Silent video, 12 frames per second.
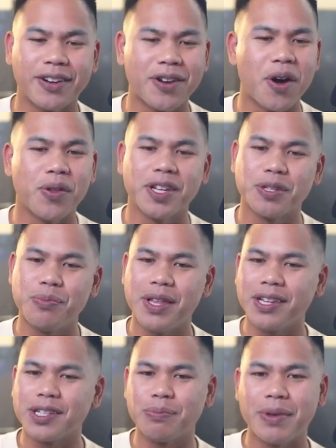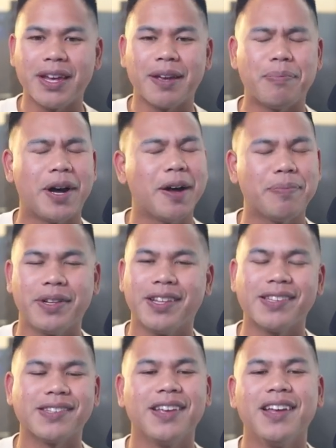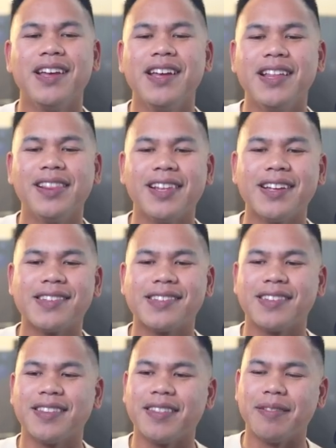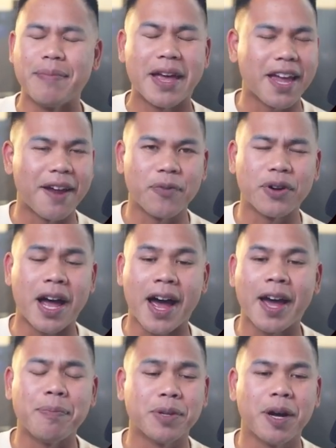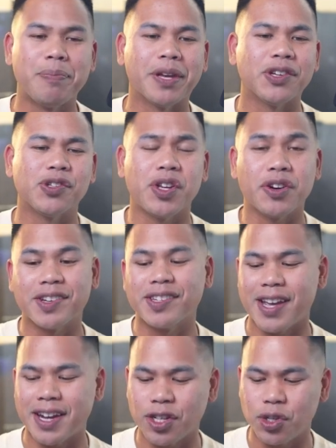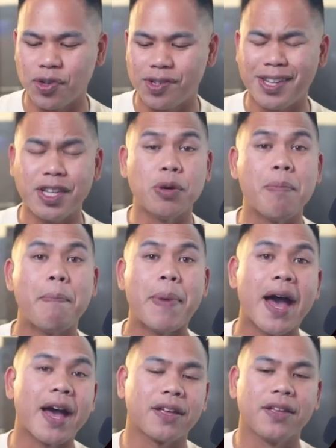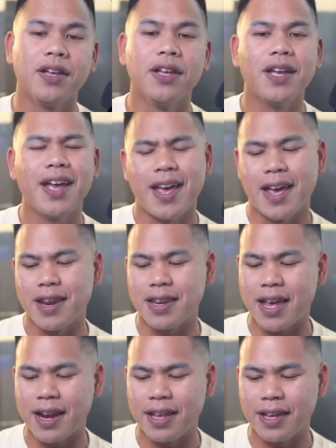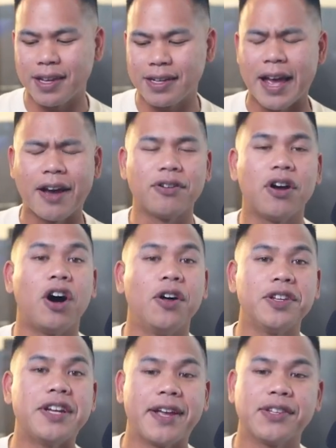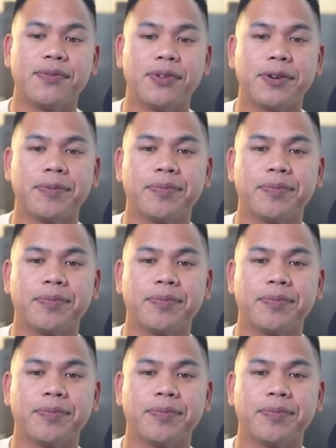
No, let's make it poppin'. Let's make everyone hyped up because they're excited to see you back and getting it down on the dance floor.